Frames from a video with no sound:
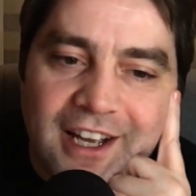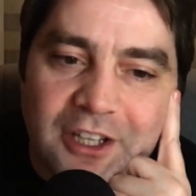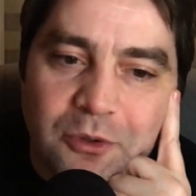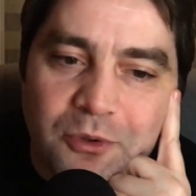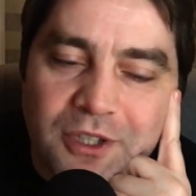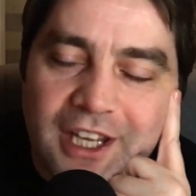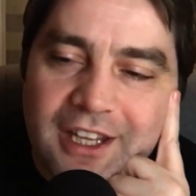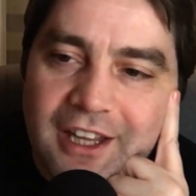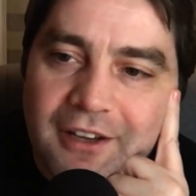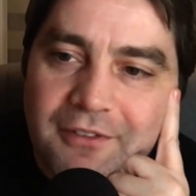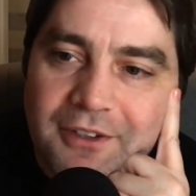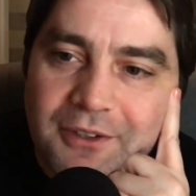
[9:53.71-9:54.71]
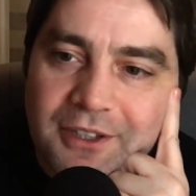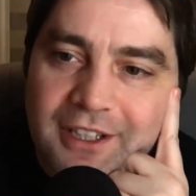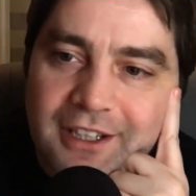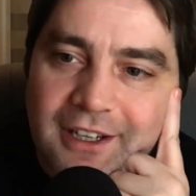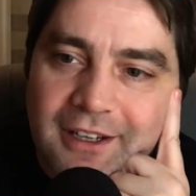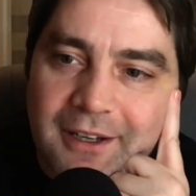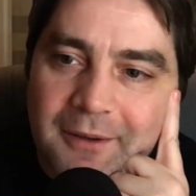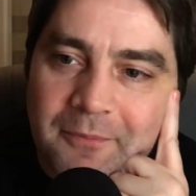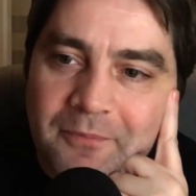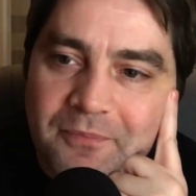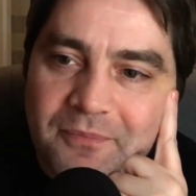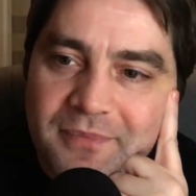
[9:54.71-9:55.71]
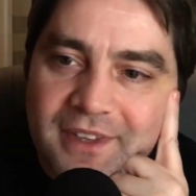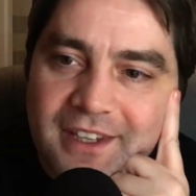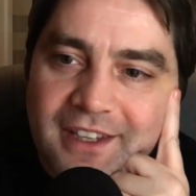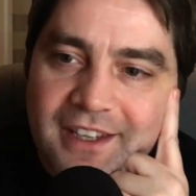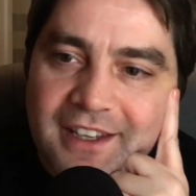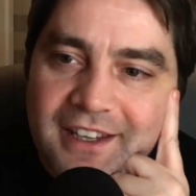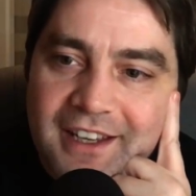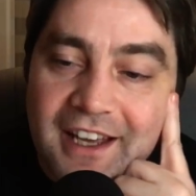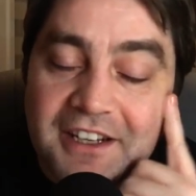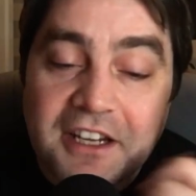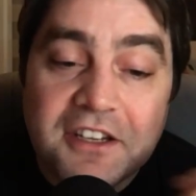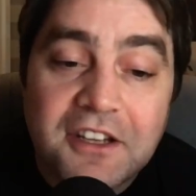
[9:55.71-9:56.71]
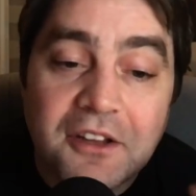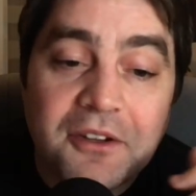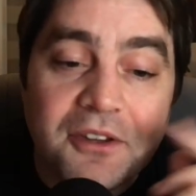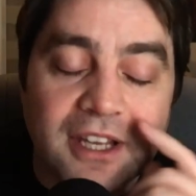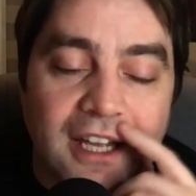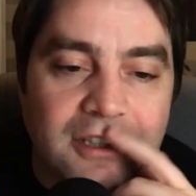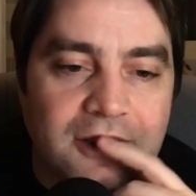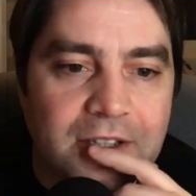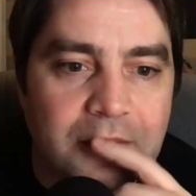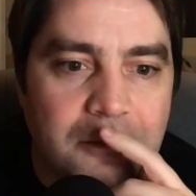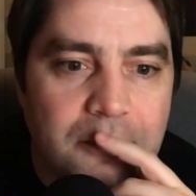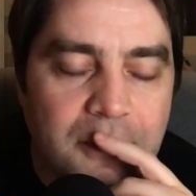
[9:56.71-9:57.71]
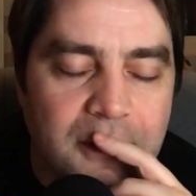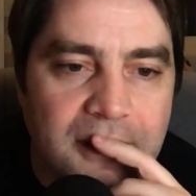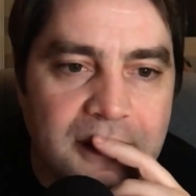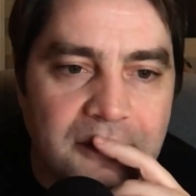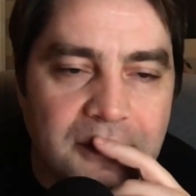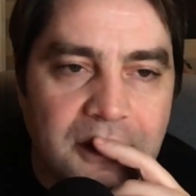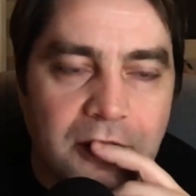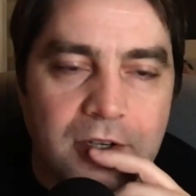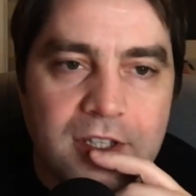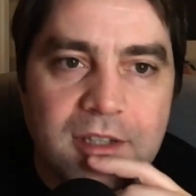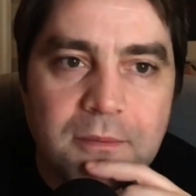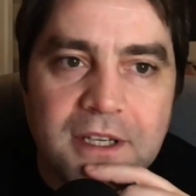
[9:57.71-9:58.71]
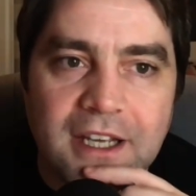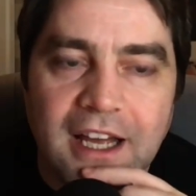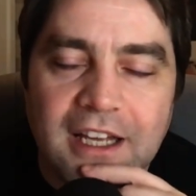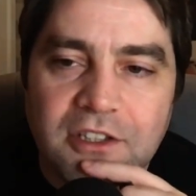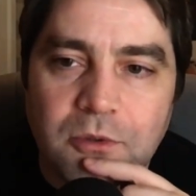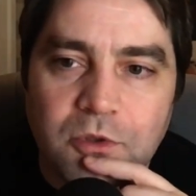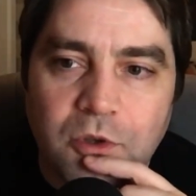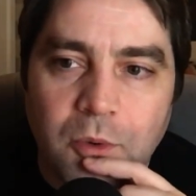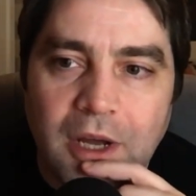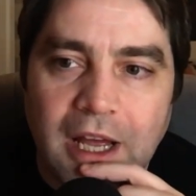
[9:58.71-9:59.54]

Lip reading: I don't get that feeling. And the other thing actually that kind of occurred to me as it was all